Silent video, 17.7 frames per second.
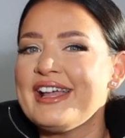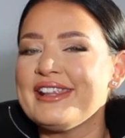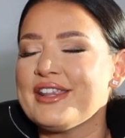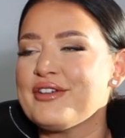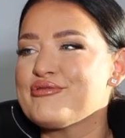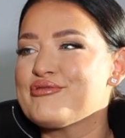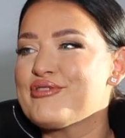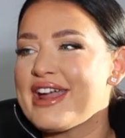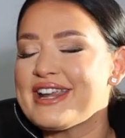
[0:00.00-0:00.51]

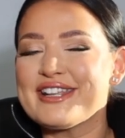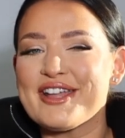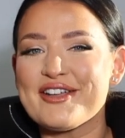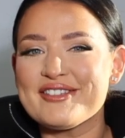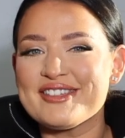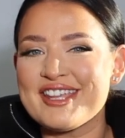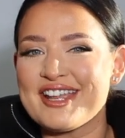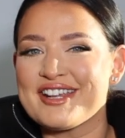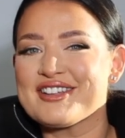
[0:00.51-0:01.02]
The
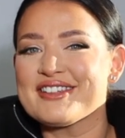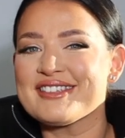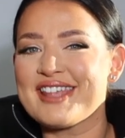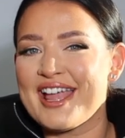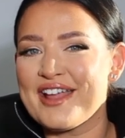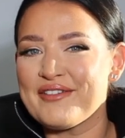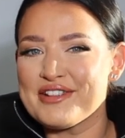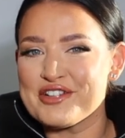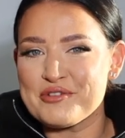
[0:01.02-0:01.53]
radio stations,
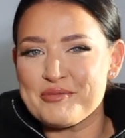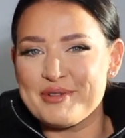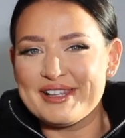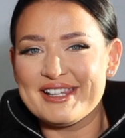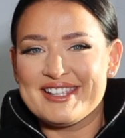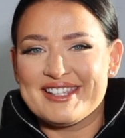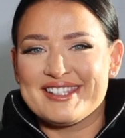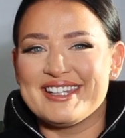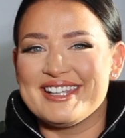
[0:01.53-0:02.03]
I've literally been
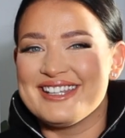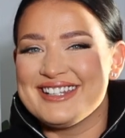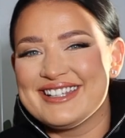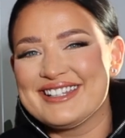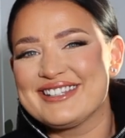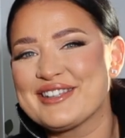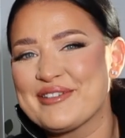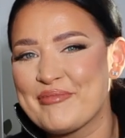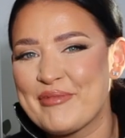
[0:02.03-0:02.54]

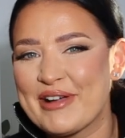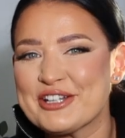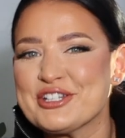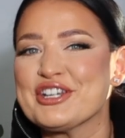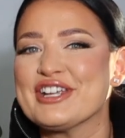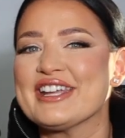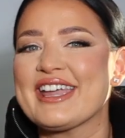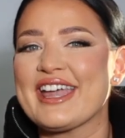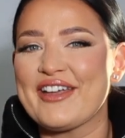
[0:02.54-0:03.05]
listening to
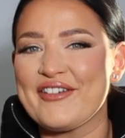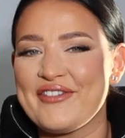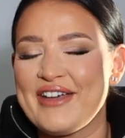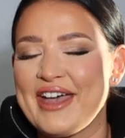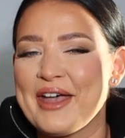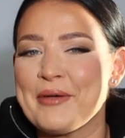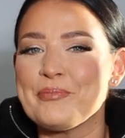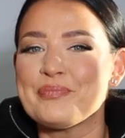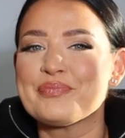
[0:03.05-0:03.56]
Magic
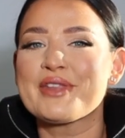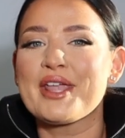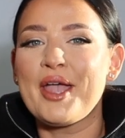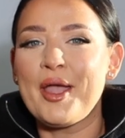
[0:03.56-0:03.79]
FM